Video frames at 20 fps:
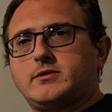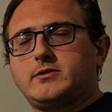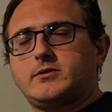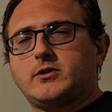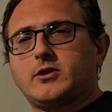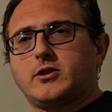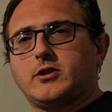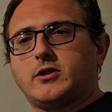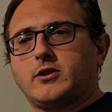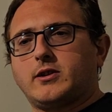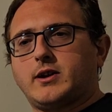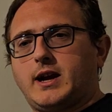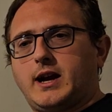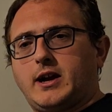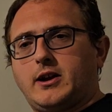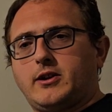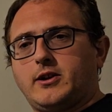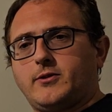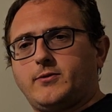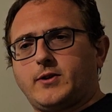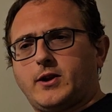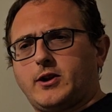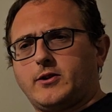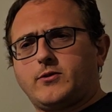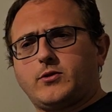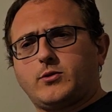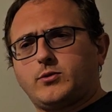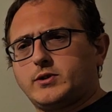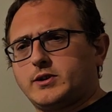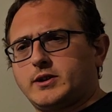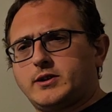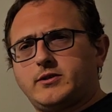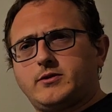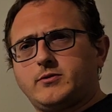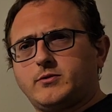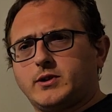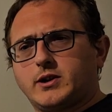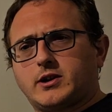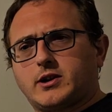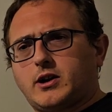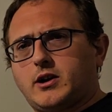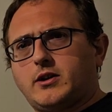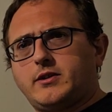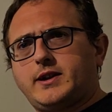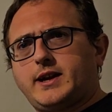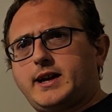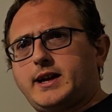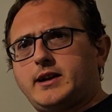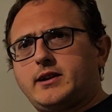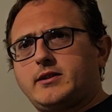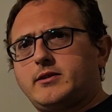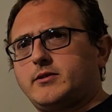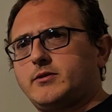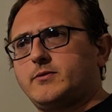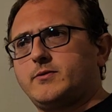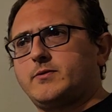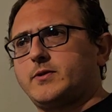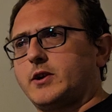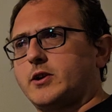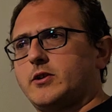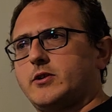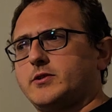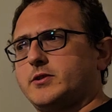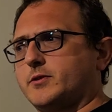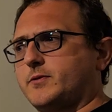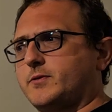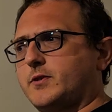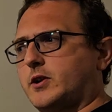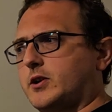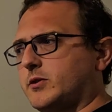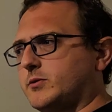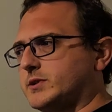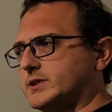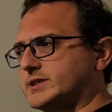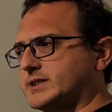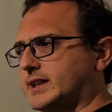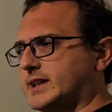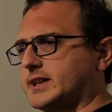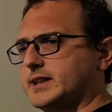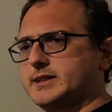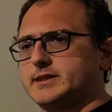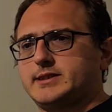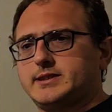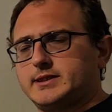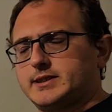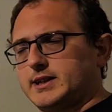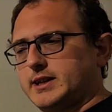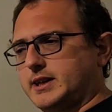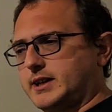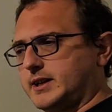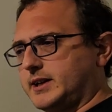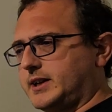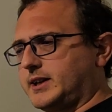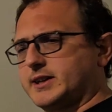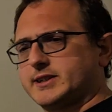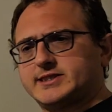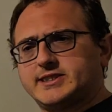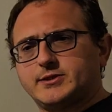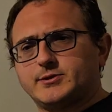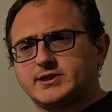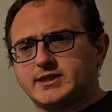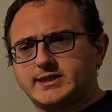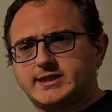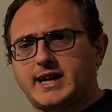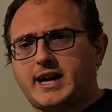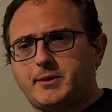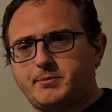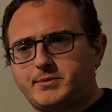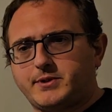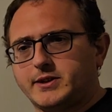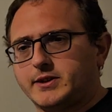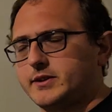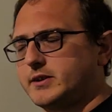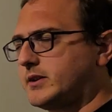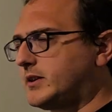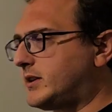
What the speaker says: or however would call that? Pharaoh. The Pharaoh was like because he was adopted.